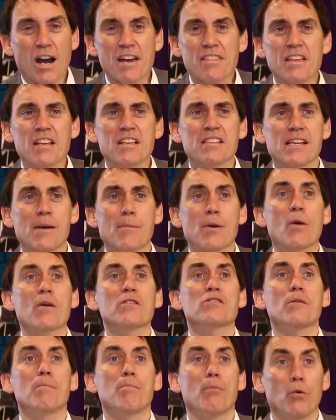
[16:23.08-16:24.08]
I think someone who
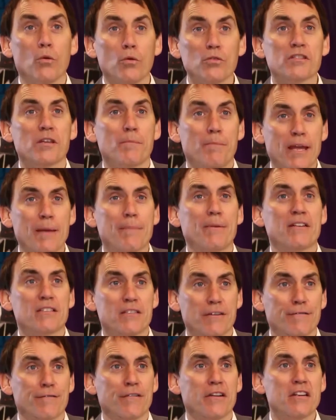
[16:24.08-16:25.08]
has the be a
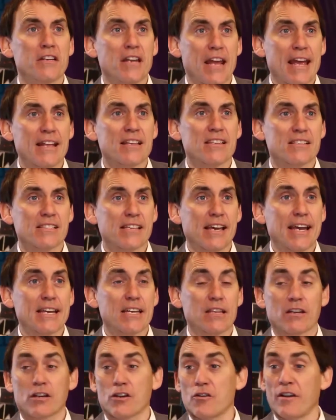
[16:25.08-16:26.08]
bit different and say
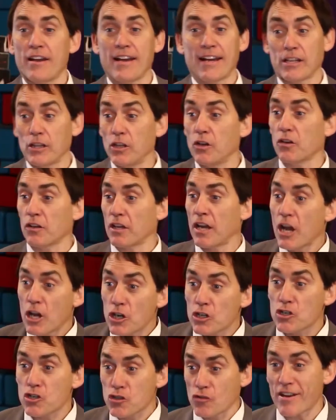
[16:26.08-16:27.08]
to the crowd, look,
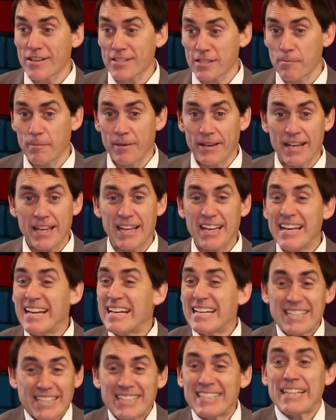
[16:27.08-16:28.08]
trust me,
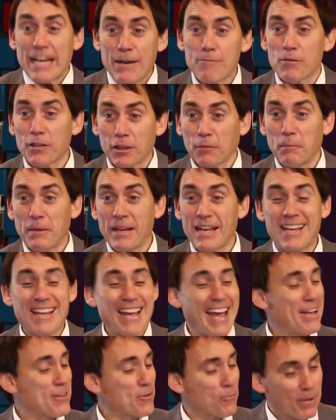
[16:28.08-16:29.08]
come with
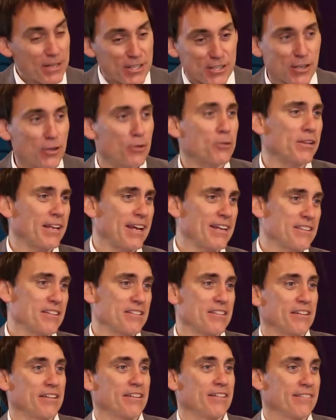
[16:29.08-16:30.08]
me, and you'll be so glad
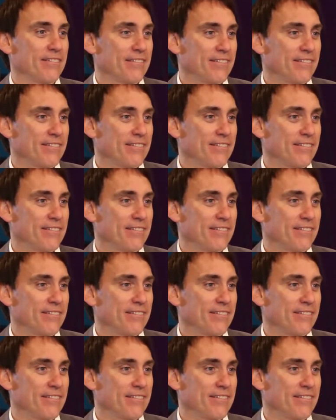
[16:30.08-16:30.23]
you did.